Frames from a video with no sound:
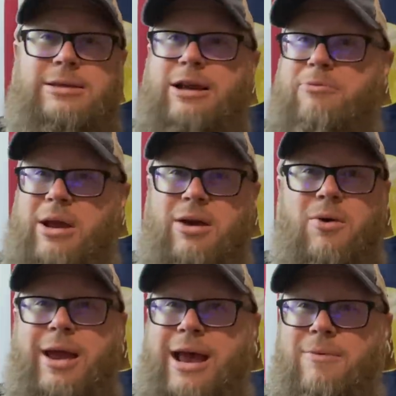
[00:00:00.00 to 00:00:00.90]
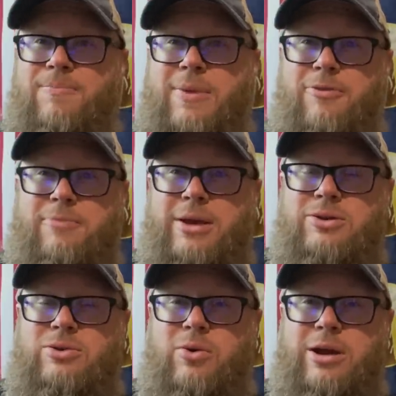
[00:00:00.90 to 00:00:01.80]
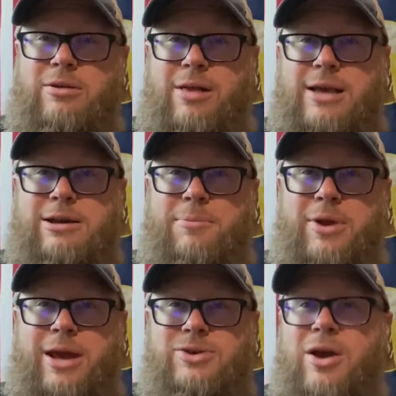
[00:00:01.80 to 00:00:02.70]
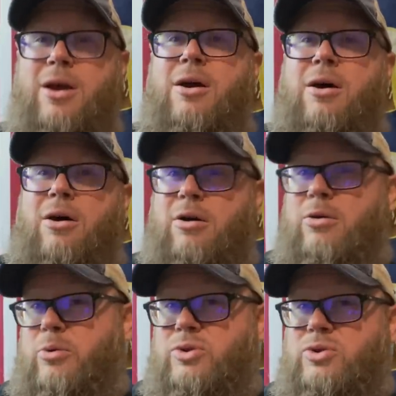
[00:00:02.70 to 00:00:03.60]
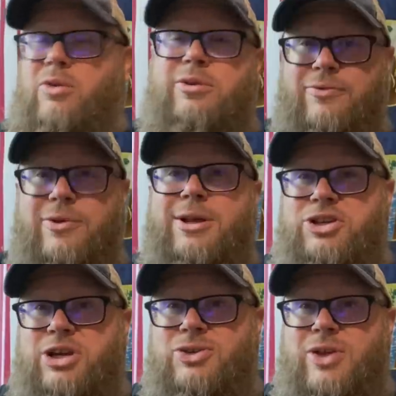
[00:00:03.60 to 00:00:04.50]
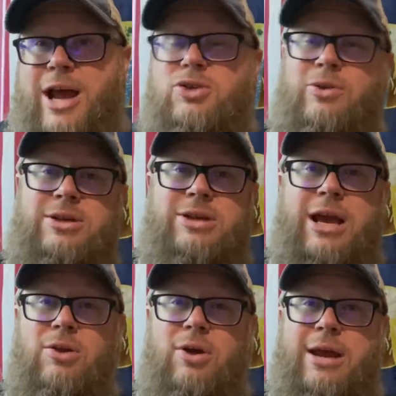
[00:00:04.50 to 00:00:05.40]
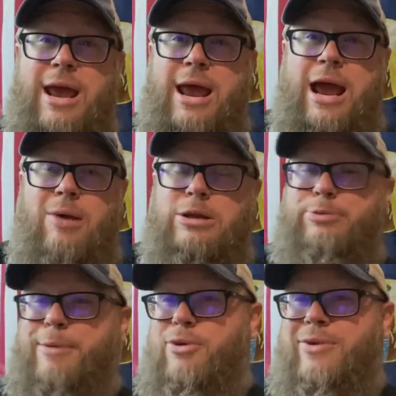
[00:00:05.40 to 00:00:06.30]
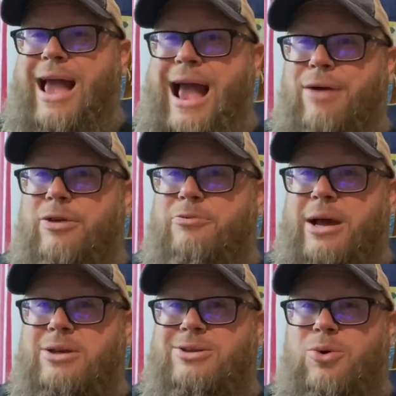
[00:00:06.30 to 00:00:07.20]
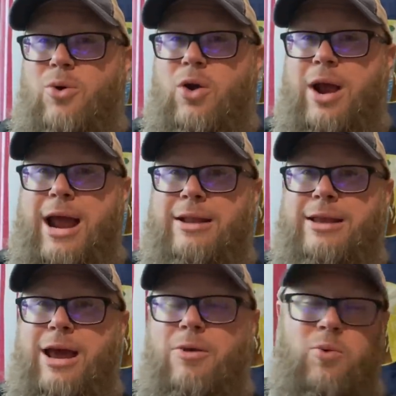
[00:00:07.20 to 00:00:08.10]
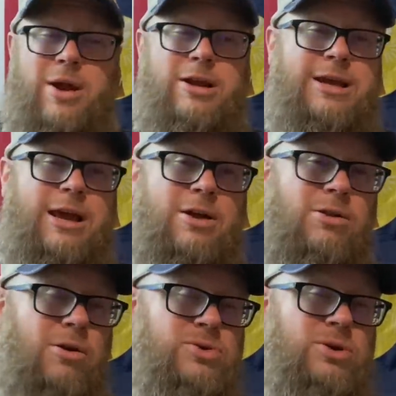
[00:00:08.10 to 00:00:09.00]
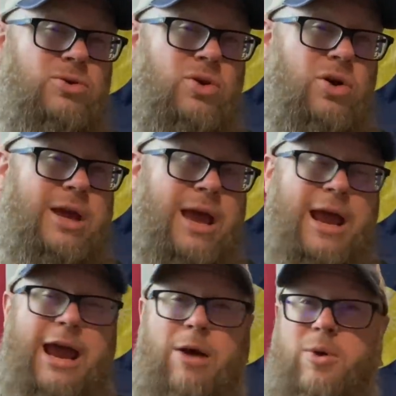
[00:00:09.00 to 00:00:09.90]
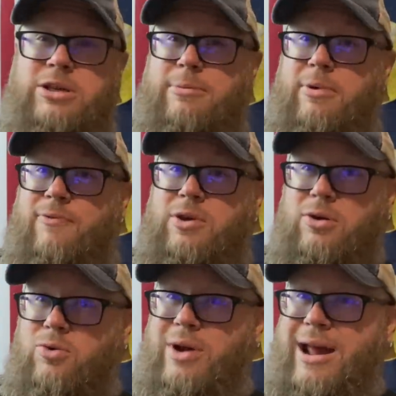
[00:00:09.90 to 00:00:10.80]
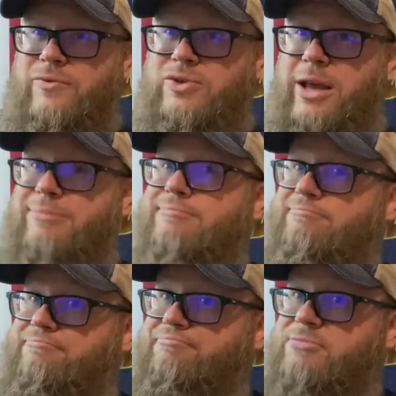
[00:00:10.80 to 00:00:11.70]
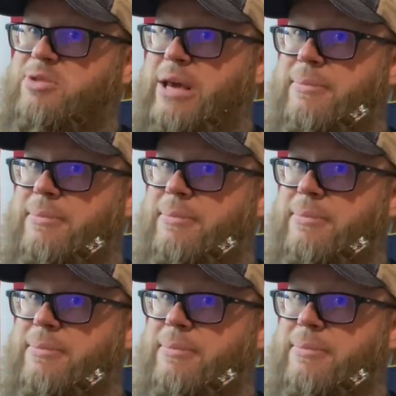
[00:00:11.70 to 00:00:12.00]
that have been going out of my store here the last couple of days are the result of just that. So let's take a look at what's been moving out of my store, and then we're going to take a closer look at what some of you have sent to me.